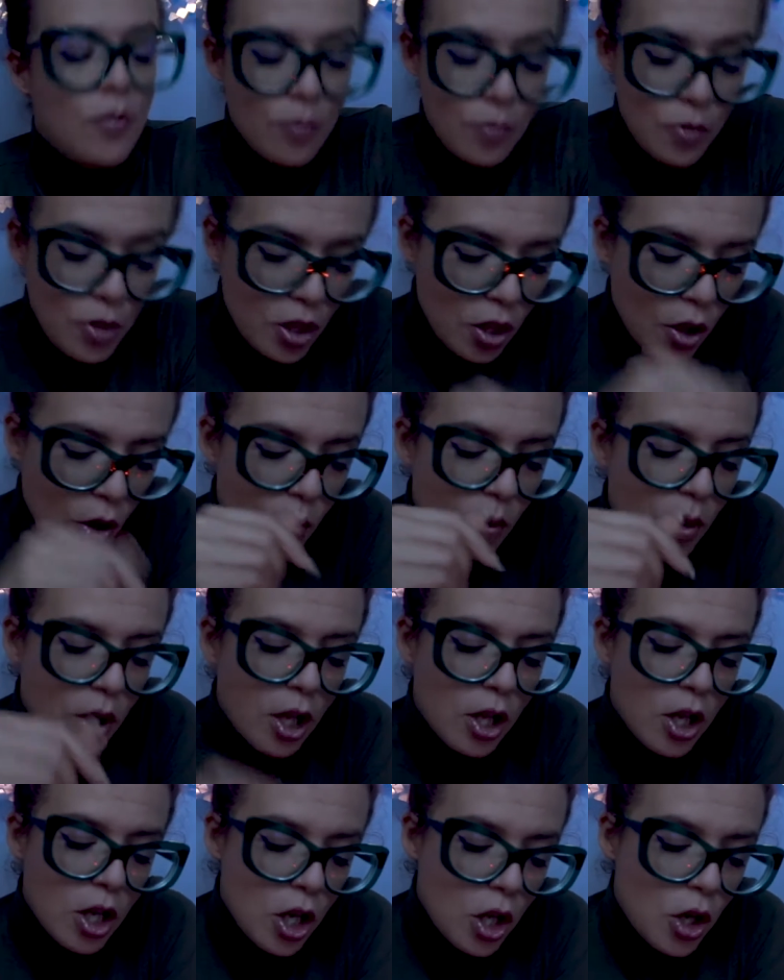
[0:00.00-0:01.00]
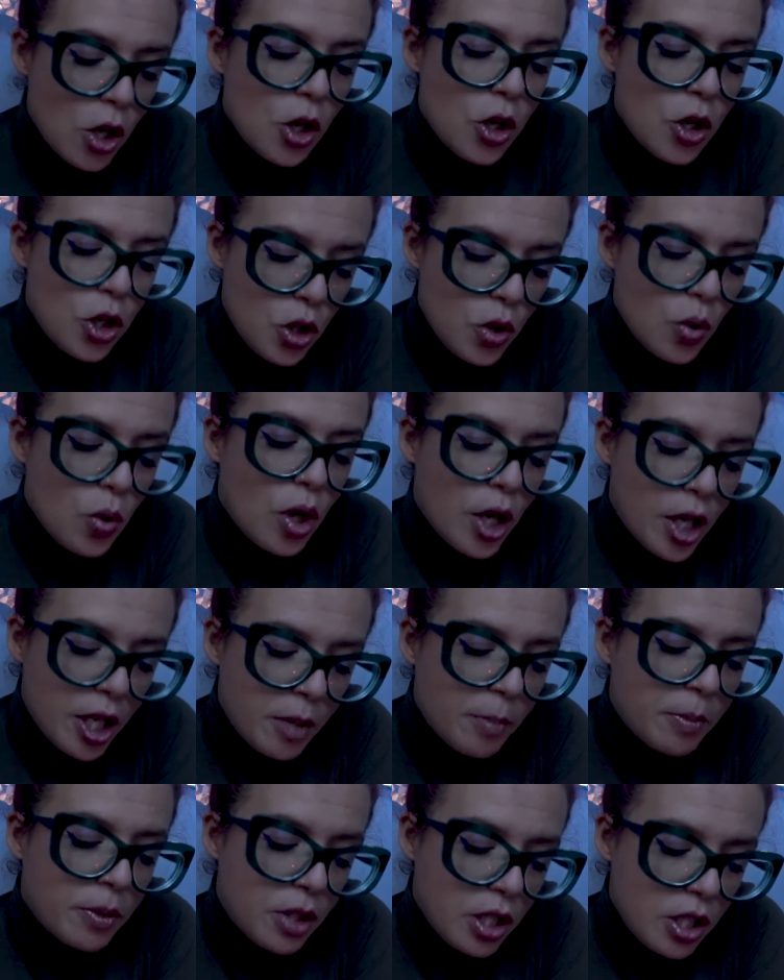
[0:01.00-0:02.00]
You know, you are in the
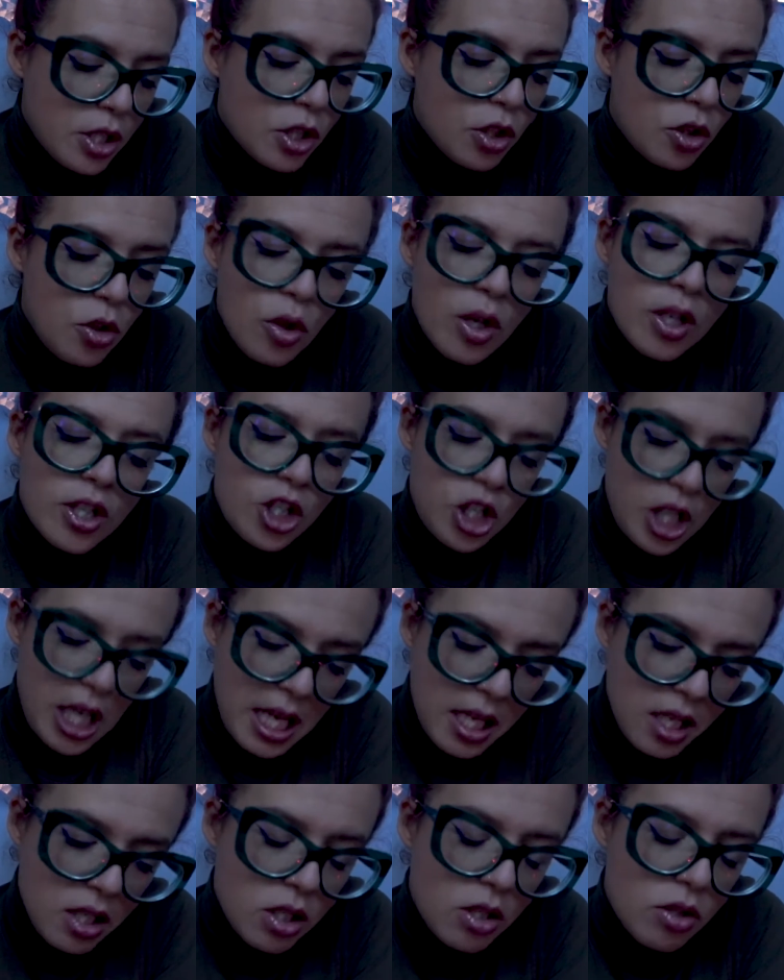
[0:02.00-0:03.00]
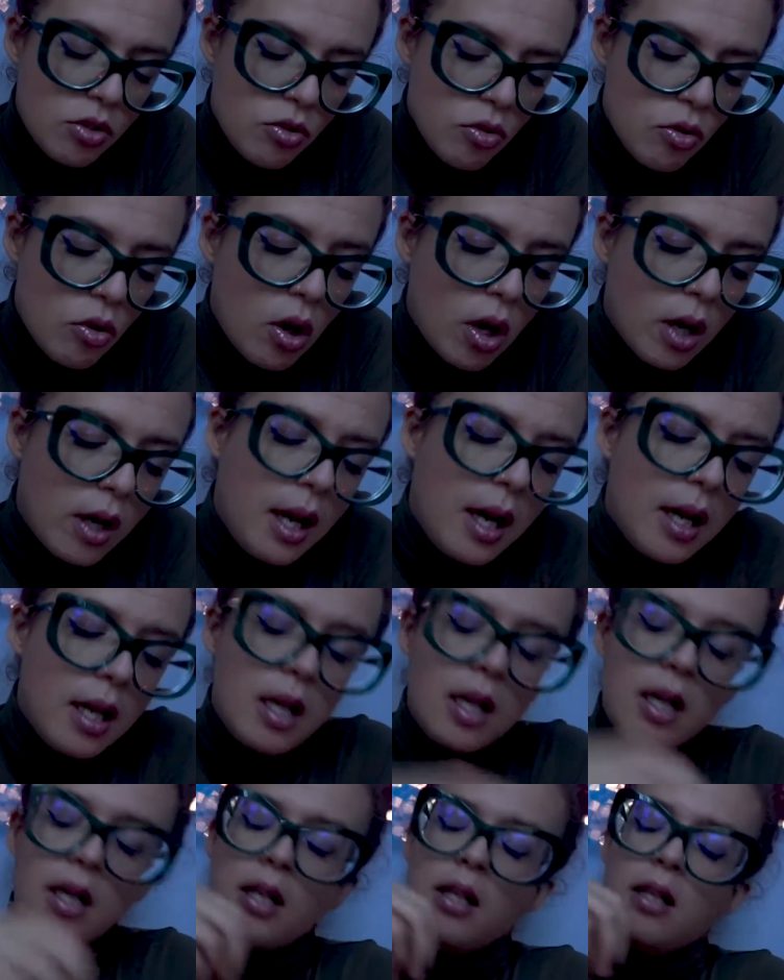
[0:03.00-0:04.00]
position that you are changing. You are
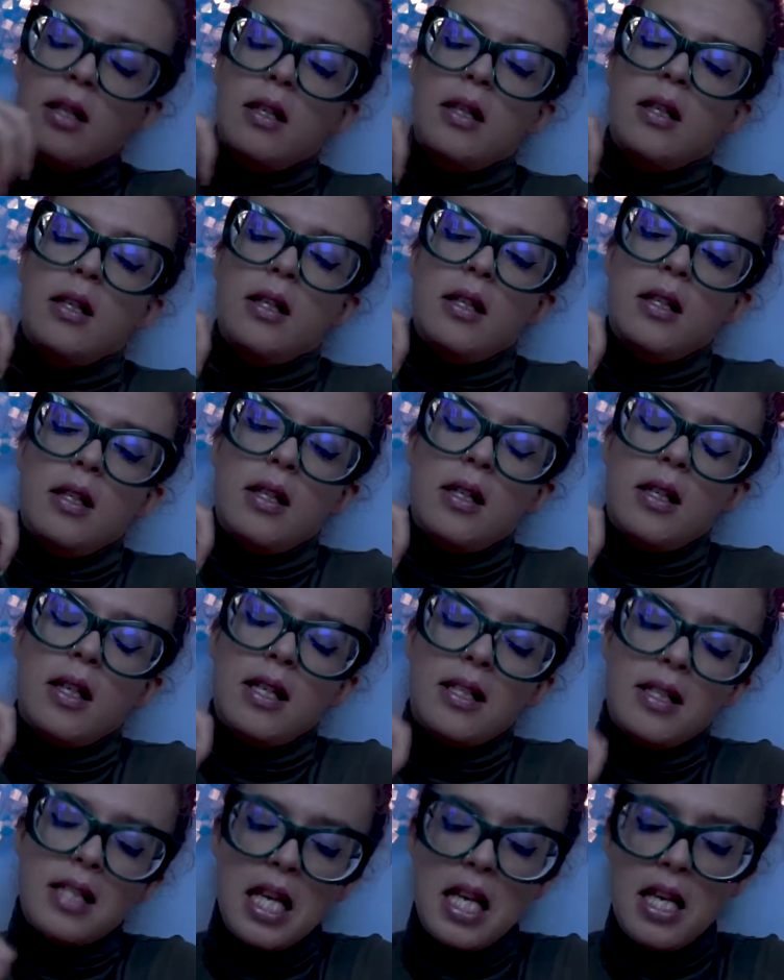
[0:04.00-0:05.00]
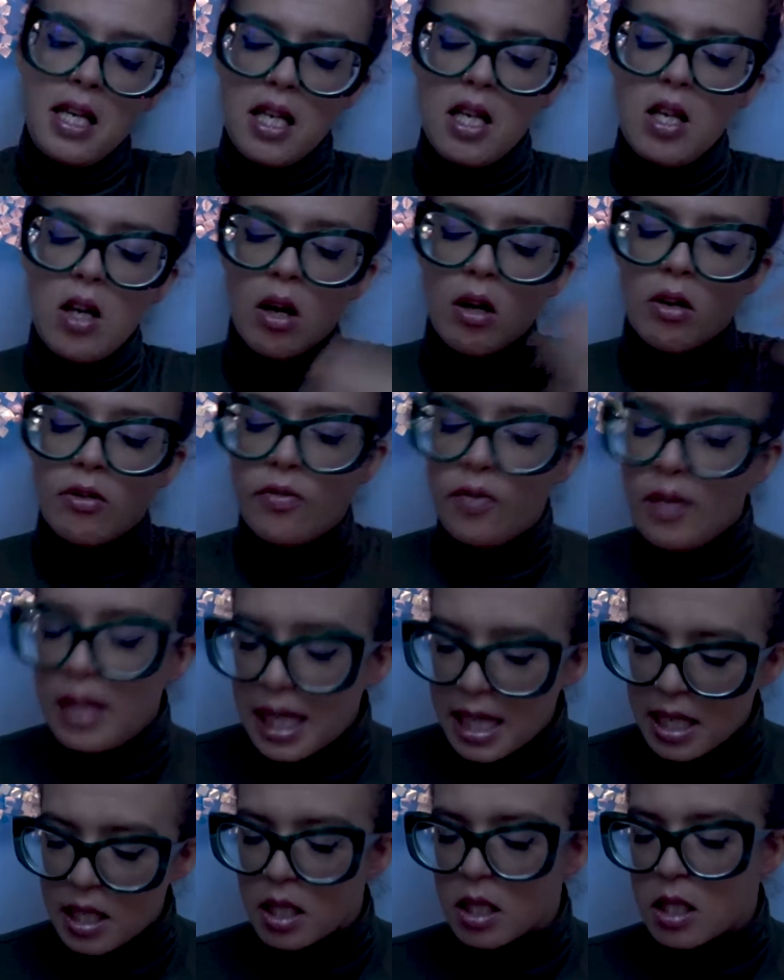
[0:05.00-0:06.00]
like taking off
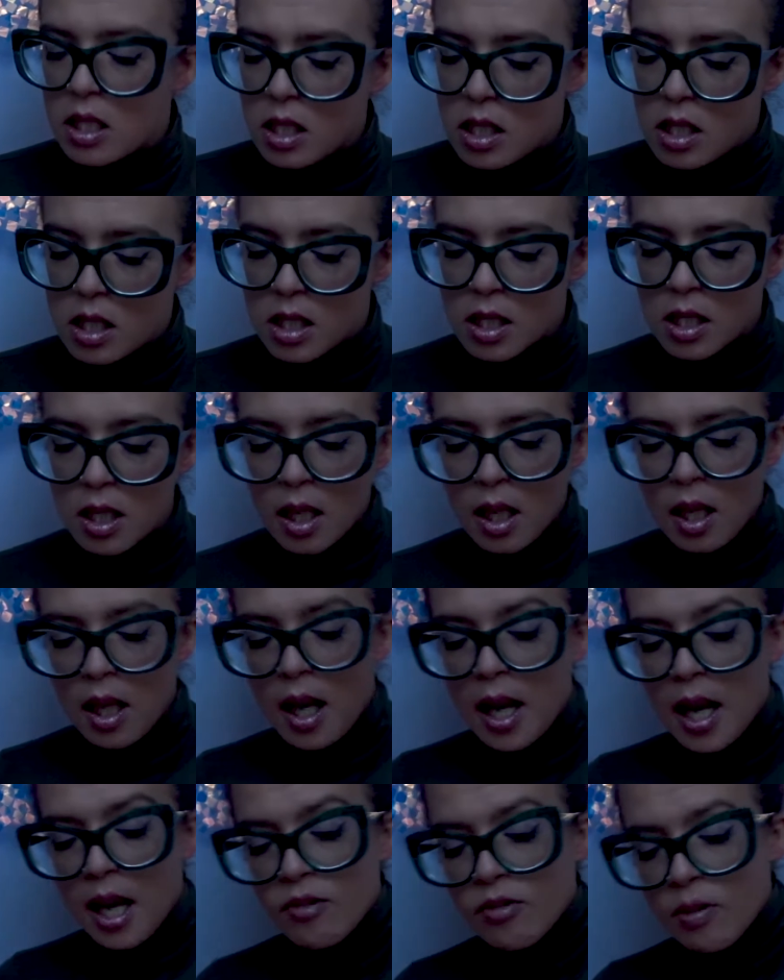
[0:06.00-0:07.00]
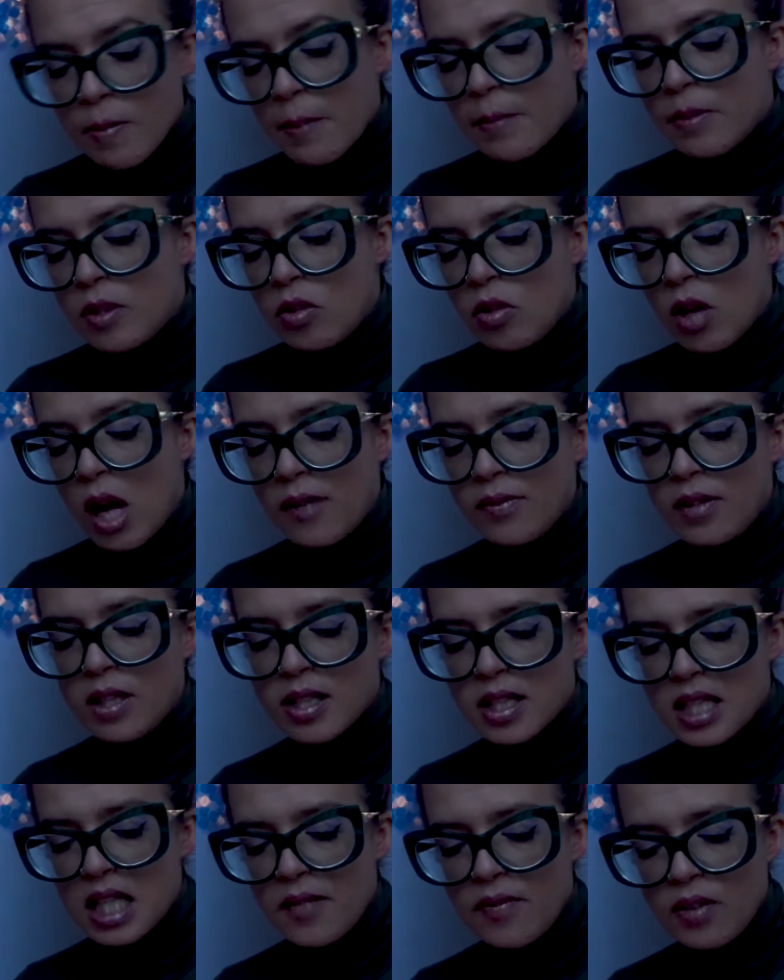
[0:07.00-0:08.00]
layers. And remember that you have the
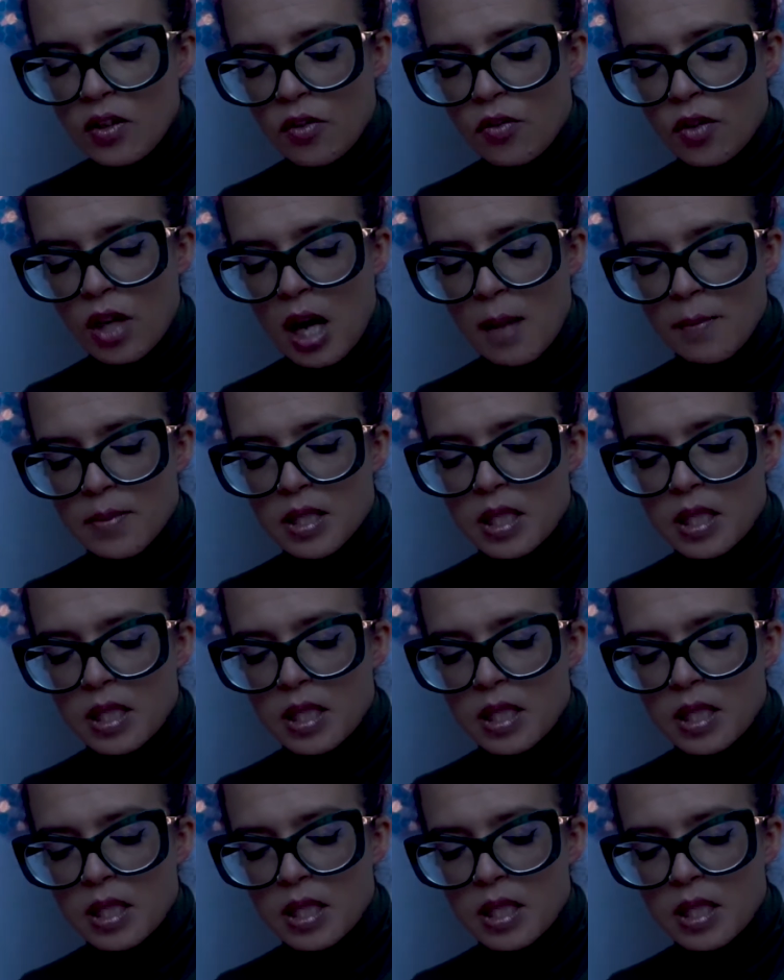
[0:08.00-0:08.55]
Seven of Cups.